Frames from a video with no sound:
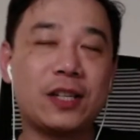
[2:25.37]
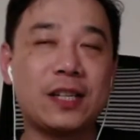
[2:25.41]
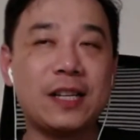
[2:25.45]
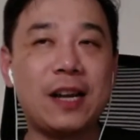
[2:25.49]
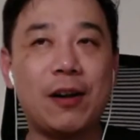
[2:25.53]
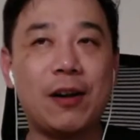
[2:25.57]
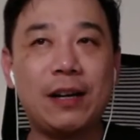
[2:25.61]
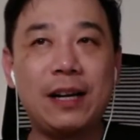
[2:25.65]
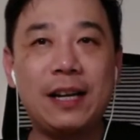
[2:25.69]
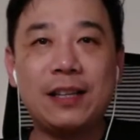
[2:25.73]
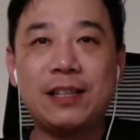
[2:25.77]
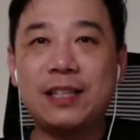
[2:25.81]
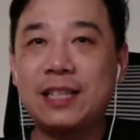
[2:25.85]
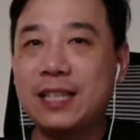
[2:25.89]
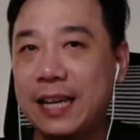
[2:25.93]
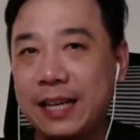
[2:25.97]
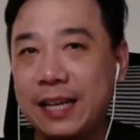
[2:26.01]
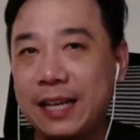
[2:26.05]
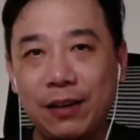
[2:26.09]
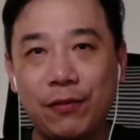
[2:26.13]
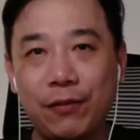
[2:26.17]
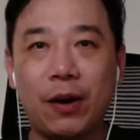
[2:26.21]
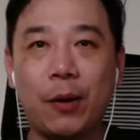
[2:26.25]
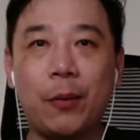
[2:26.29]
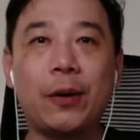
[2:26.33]
Now, let's say
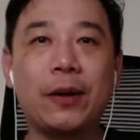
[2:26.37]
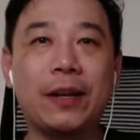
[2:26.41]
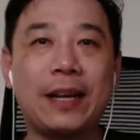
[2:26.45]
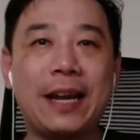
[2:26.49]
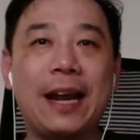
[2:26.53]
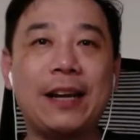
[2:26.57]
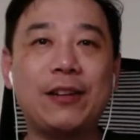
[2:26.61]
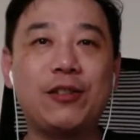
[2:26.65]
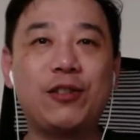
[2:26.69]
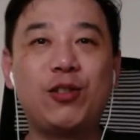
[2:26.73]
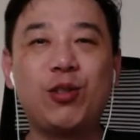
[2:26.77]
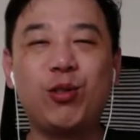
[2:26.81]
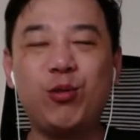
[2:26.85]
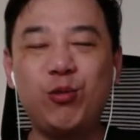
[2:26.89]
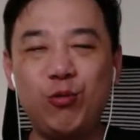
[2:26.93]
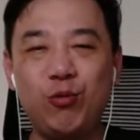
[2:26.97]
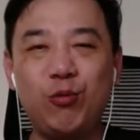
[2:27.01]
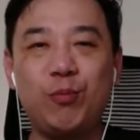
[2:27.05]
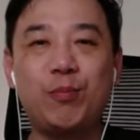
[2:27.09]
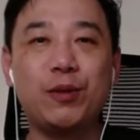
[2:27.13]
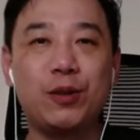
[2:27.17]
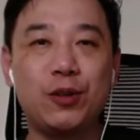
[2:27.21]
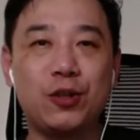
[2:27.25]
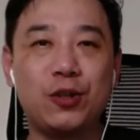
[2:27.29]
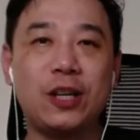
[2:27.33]
if I want to get 2
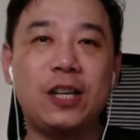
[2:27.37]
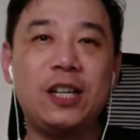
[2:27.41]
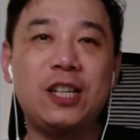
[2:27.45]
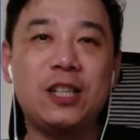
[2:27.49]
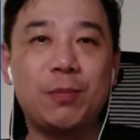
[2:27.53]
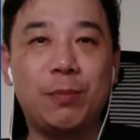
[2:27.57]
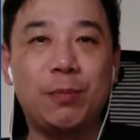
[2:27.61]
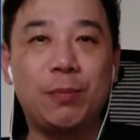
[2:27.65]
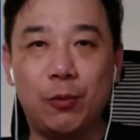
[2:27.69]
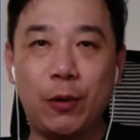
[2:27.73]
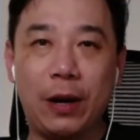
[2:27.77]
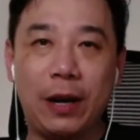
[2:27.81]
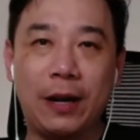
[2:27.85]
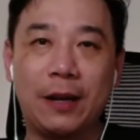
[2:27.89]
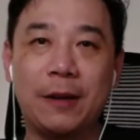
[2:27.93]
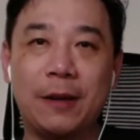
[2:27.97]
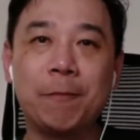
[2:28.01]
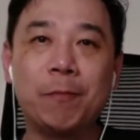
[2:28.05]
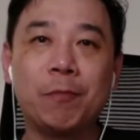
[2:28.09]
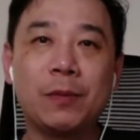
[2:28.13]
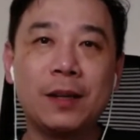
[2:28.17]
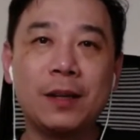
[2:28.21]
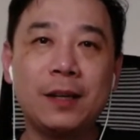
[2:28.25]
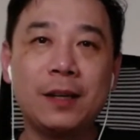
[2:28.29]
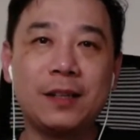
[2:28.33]
purchases per week,
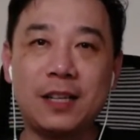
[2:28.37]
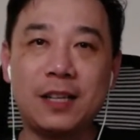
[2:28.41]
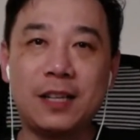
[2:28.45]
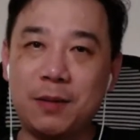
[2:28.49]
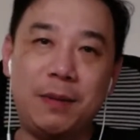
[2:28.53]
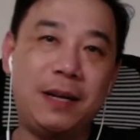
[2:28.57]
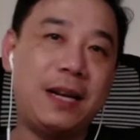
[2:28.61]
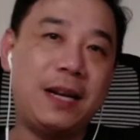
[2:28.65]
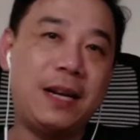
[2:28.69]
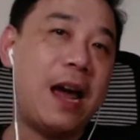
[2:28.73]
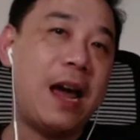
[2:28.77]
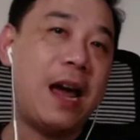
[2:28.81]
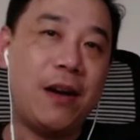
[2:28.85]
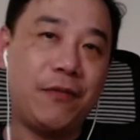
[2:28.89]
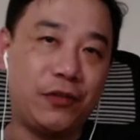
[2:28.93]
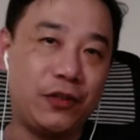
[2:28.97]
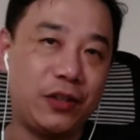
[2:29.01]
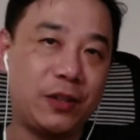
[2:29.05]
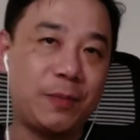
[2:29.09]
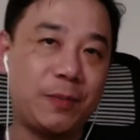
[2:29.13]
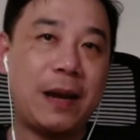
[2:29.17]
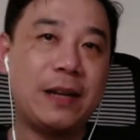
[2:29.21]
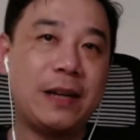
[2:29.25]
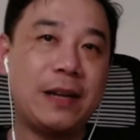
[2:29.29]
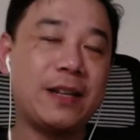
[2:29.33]
doesn't mean that I have to
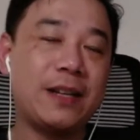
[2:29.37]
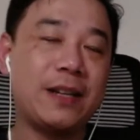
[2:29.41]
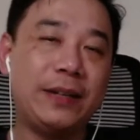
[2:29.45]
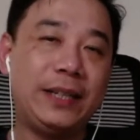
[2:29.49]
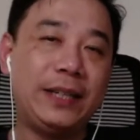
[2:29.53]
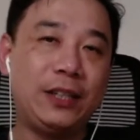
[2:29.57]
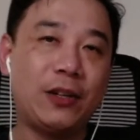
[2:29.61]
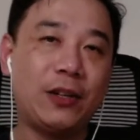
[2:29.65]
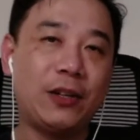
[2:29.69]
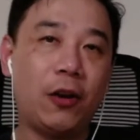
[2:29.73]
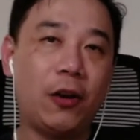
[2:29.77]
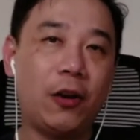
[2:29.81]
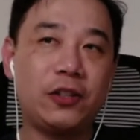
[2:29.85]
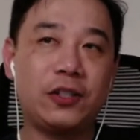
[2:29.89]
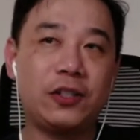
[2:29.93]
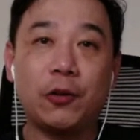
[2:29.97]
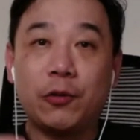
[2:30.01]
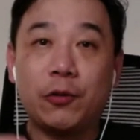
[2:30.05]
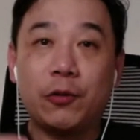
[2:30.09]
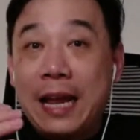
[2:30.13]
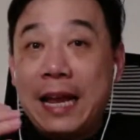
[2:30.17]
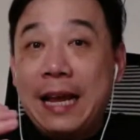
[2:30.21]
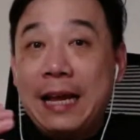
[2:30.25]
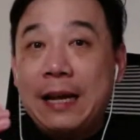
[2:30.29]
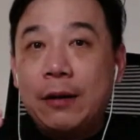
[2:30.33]
spend $70. So
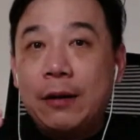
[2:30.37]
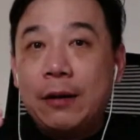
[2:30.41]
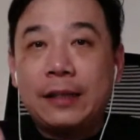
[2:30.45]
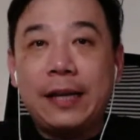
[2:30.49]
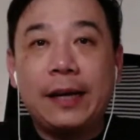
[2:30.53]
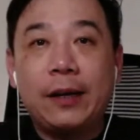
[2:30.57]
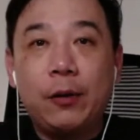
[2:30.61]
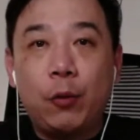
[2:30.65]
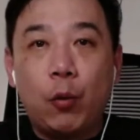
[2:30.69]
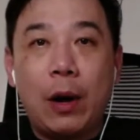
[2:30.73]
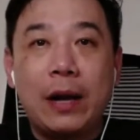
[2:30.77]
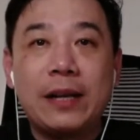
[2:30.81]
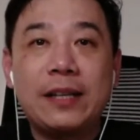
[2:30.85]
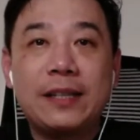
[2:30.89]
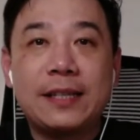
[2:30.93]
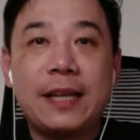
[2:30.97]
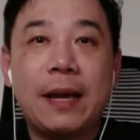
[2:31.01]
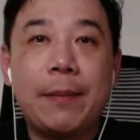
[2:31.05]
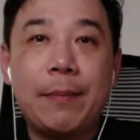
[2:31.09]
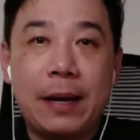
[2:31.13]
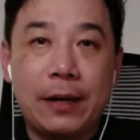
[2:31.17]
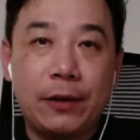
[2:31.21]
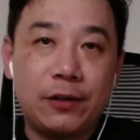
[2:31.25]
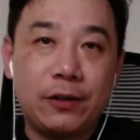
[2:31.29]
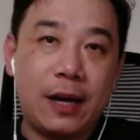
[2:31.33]
take one step
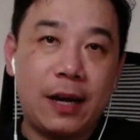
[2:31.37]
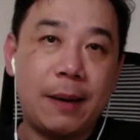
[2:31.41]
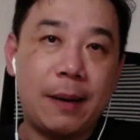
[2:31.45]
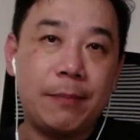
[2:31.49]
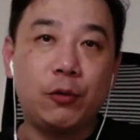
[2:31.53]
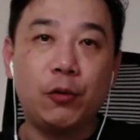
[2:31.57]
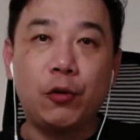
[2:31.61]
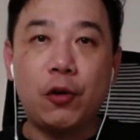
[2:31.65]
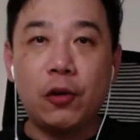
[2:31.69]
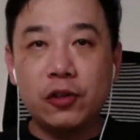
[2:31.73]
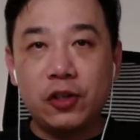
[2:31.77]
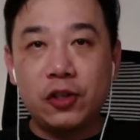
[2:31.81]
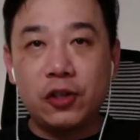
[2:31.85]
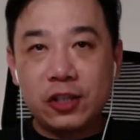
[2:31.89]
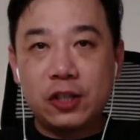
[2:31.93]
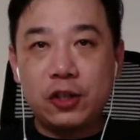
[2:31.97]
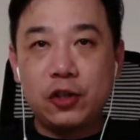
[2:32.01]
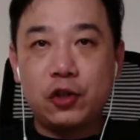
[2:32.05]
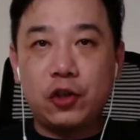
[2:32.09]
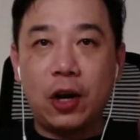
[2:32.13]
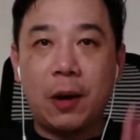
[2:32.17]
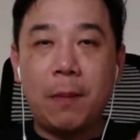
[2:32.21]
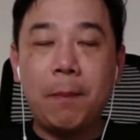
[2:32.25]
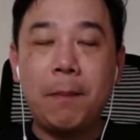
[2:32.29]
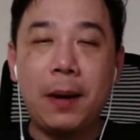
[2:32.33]
at a time. Do not just
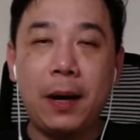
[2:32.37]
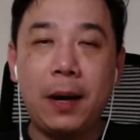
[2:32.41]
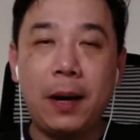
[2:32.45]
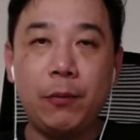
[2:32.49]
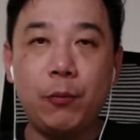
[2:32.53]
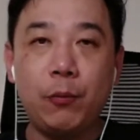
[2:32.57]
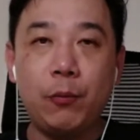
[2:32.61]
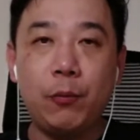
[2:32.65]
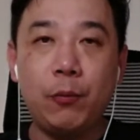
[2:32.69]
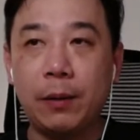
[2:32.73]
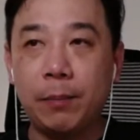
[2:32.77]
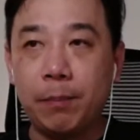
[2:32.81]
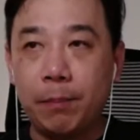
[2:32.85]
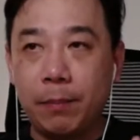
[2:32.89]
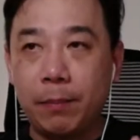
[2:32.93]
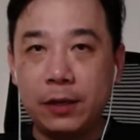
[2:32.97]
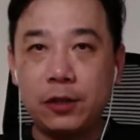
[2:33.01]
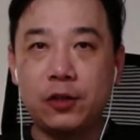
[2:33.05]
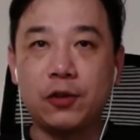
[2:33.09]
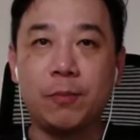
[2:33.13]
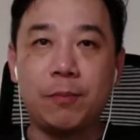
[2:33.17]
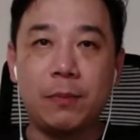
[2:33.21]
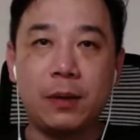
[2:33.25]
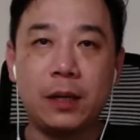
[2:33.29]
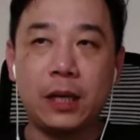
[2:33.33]
jump in with a bunch
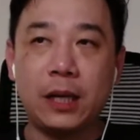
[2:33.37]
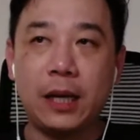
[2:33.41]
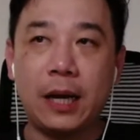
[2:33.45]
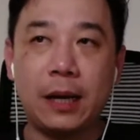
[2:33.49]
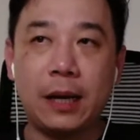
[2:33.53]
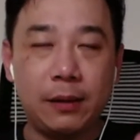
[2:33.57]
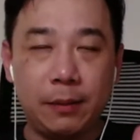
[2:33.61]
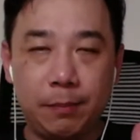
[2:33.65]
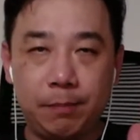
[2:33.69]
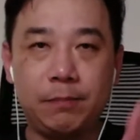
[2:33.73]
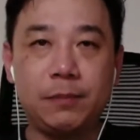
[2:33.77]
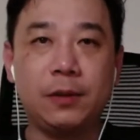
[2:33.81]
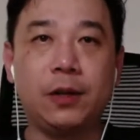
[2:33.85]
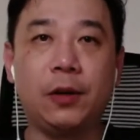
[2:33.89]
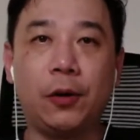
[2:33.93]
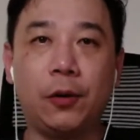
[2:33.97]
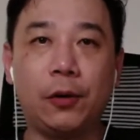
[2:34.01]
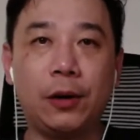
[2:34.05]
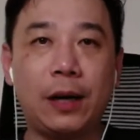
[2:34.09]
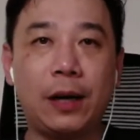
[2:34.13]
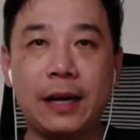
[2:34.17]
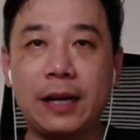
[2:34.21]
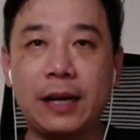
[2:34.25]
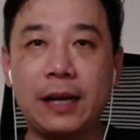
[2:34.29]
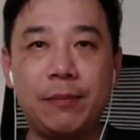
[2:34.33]
of money at the,
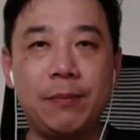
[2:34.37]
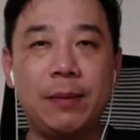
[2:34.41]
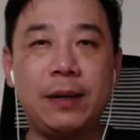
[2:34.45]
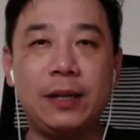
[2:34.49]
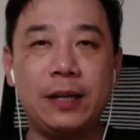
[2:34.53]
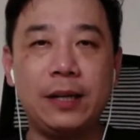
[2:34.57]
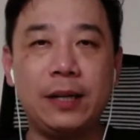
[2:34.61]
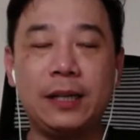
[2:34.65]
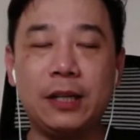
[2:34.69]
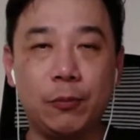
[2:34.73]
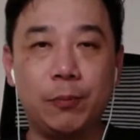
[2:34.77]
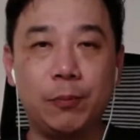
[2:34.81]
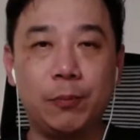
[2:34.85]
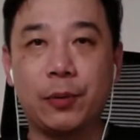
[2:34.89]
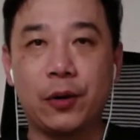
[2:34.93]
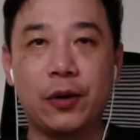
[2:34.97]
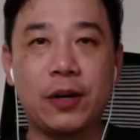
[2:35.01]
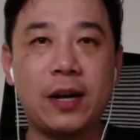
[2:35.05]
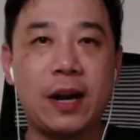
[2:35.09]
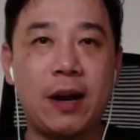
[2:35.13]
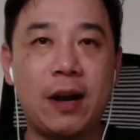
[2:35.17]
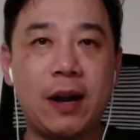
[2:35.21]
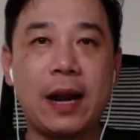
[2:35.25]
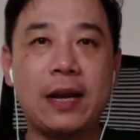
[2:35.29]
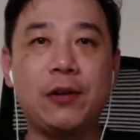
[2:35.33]
like immediately you burn
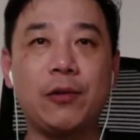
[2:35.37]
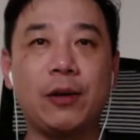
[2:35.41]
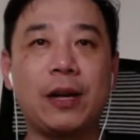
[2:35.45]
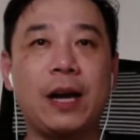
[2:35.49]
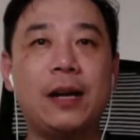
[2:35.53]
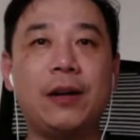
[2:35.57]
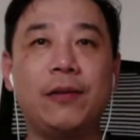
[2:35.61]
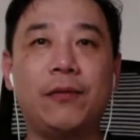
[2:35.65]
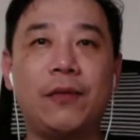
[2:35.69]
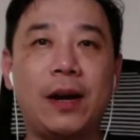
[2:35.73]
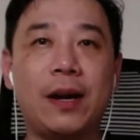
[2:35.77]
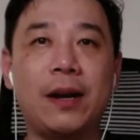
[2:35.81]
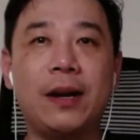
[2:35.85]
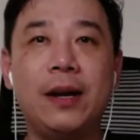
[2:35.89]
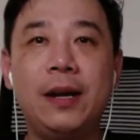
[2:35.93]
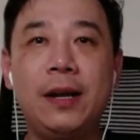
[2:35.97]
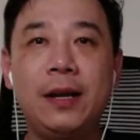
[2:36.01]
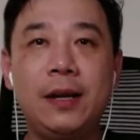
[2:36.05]
out and you kind of like,